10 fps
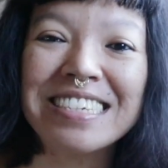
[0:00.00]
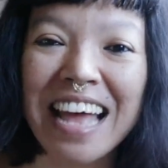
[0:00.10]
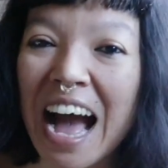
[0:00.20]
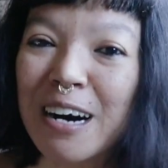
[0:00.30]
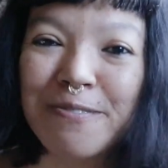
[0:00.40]

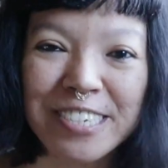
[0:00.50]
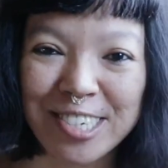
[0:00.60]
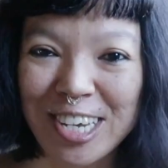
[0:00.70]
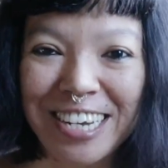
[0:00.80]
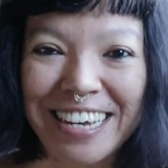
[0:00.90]
and help
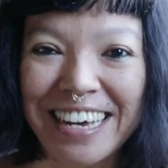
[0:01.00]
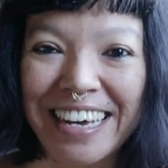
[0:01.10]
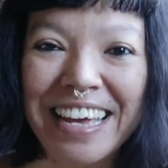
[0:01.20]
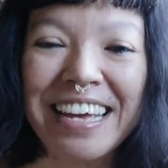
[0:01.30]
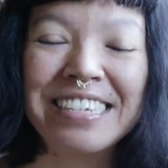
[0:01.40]
each
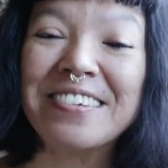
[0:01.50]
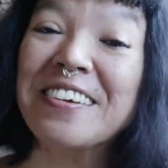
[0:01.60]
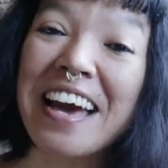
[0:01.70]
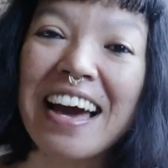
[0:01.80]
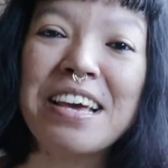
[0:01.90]
other. So
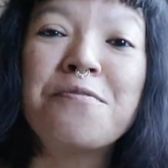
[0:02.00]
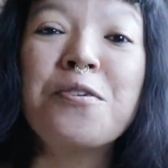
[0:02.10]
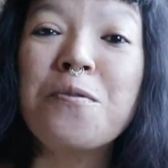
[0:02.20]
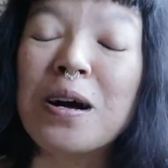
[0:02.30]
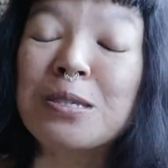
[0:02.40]
yeah, if
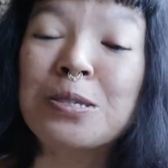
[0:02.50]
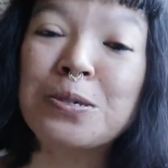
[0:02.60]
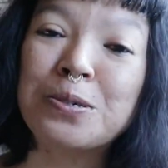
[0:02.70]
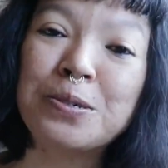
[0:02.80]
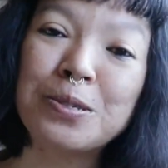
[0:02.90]
you want
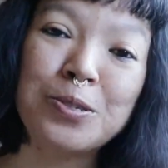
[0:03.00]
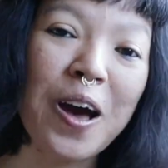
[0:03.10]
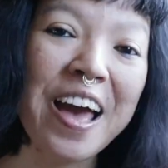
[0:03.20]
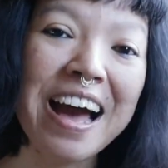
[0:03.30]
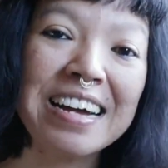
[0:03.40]
to
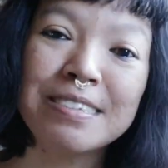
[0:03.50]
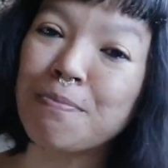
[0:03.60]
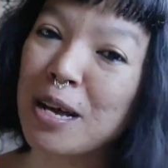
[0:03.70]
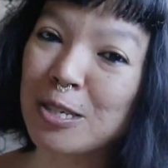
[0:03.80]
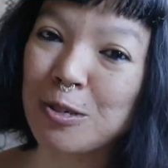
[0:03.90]
join us,
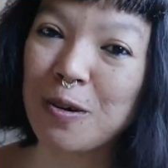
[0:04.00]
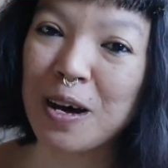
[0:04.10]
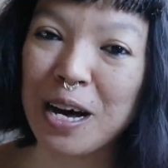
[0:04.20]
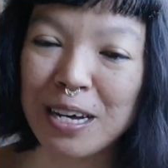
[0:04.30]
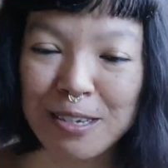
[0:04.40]
make
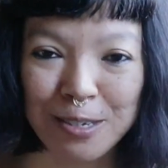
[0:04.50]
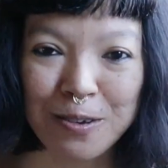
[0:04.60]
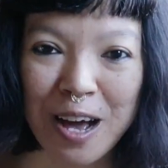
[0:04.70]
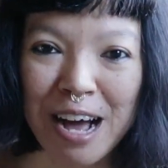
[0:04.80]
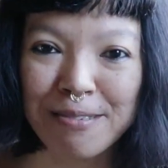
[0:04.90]
sure
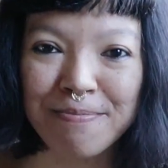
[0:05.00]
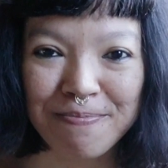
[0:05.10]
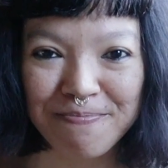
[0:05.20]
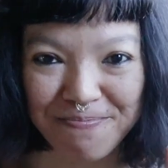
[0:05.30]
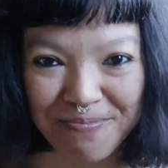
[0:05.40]
you come
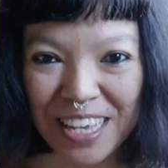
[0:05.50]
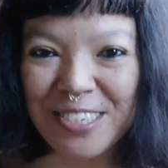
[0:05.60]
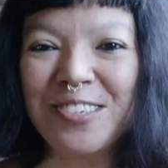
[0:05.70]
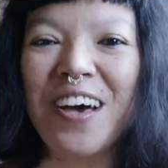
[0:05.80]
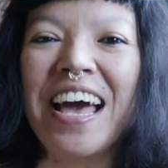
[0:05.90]

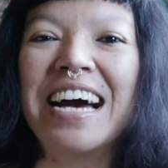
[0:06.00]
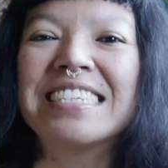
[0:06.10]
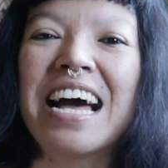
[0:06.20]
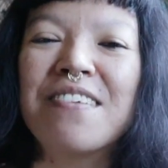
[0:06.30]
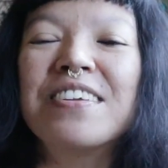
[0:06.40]
to join
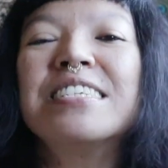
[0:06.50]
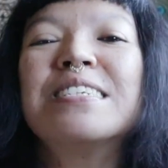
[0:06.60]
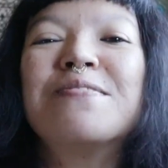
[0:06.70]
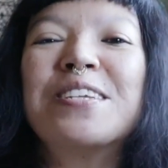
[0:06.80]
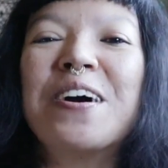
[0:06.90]
us after
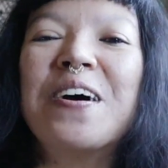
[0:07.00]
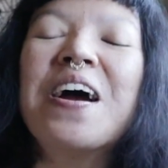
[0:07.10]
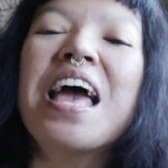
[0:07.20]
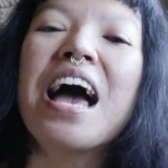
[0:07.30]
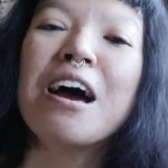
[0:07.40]
this video.
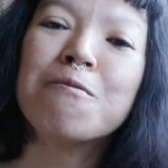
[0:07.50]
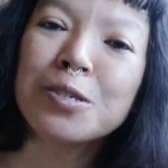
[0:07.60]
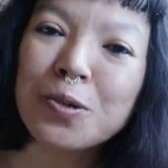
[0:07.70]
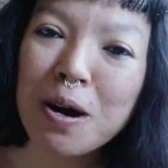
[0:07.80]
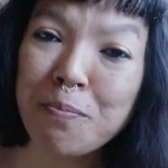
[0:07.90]
I
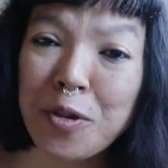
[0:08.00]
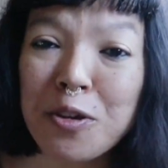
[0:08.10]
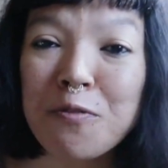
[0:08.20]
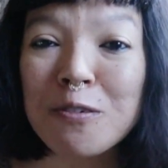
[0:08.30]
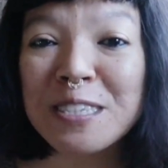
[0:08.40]
wish you a
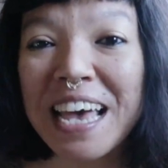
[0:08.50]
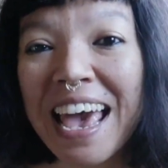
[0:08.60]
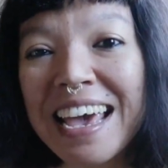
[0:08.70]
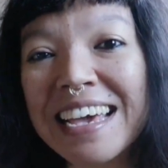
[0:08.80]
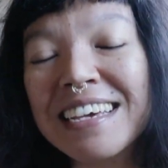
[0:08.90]
beautiful
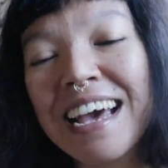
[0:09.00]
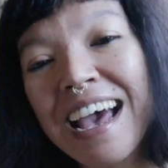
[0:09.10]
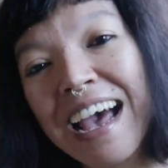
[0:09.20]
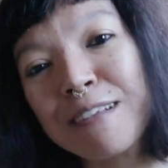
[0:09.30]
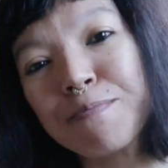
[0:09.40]
day
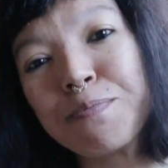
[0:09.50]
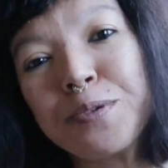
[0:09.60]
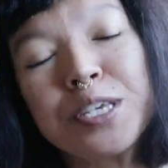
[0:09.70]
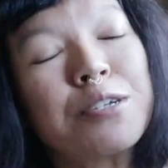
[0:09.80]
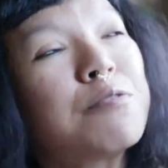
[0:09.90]
and
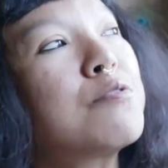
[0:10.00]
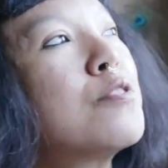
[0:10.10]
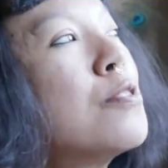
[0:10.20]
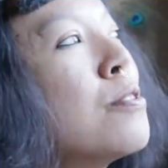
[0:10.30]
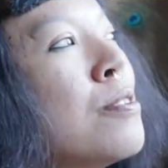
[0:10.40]

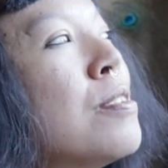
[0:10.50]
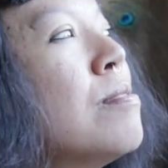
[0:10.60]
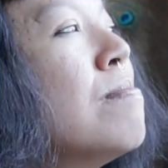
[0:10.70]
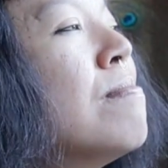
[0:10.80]
beautiful